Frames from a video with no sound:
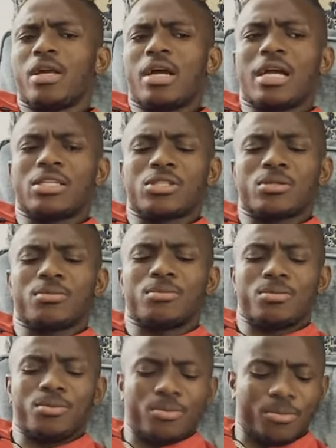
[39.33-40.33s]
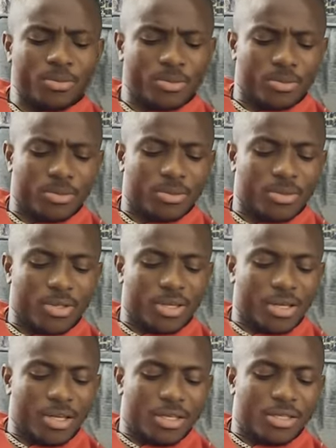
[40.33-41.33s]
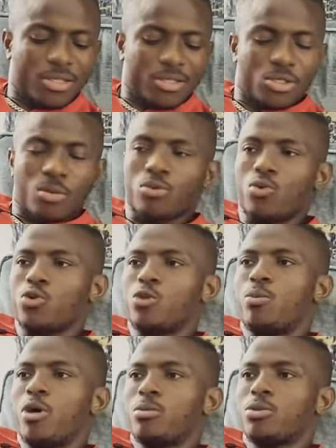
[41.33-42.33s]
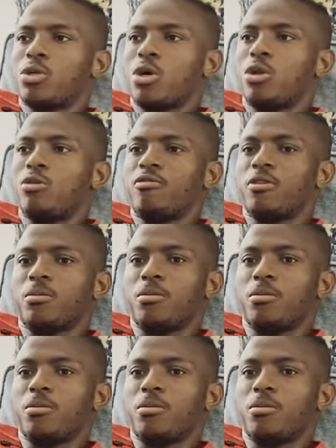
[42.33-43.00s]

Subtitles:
I had some goosebumps all over